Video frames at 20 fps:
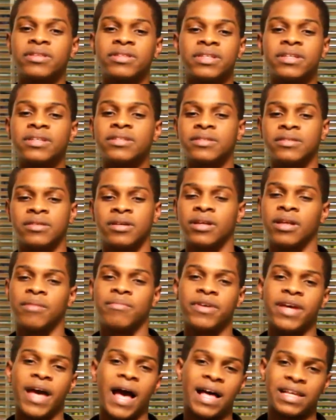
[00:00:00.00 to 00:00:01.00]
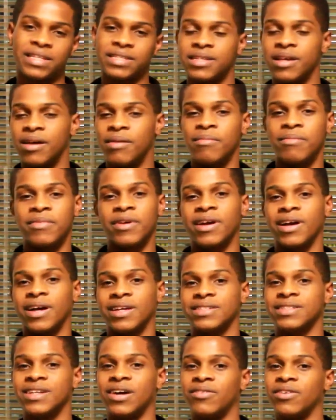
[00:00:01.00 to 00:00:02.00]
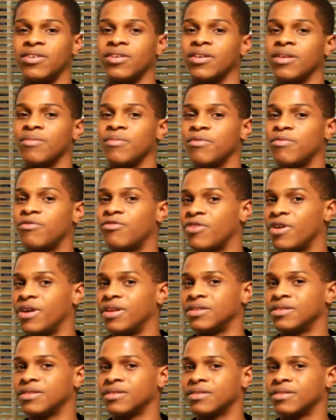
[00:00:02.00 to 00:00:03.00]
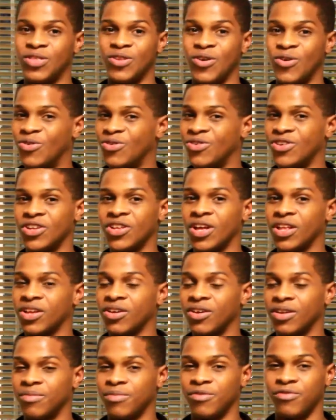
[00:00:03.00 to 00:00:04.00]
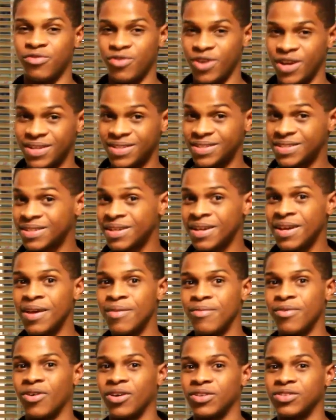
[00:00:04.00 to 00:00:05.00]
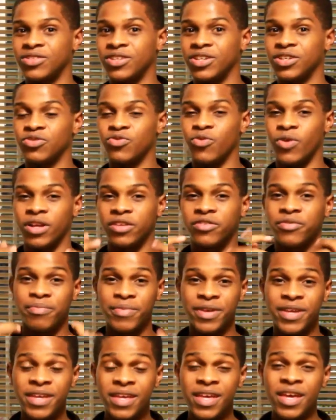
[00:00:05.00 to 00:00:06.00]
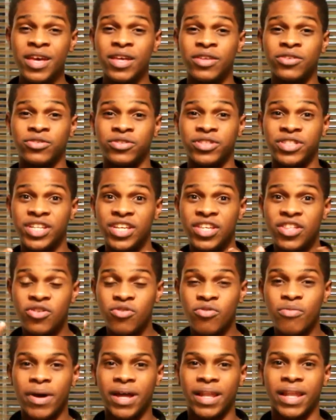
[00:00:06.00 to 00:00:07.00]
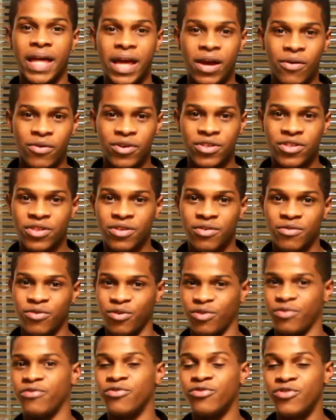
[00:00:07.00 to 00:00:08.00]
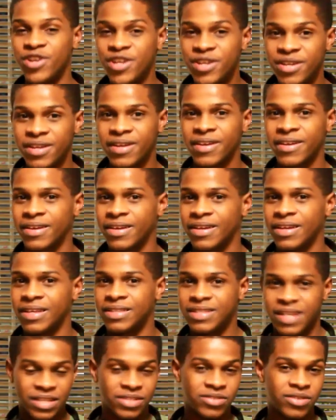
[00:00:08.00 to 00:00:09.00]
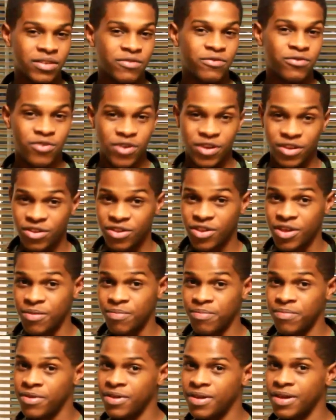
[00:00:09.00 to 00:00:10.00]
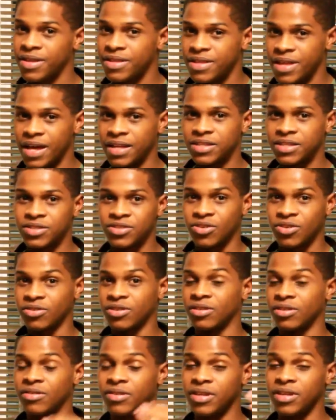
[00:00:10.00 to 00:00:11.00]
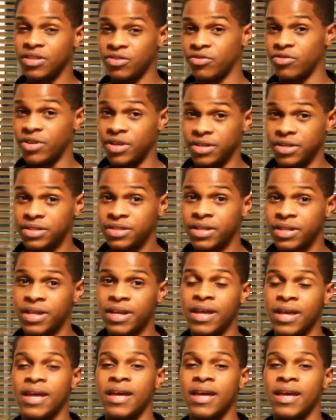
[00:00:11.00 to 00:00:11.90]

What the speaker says: this is gonna be awesome because now we're gonna be friends. No, we are not gonna be friends because you just want me to teach you my language for free. That's not friendship, that's total interest.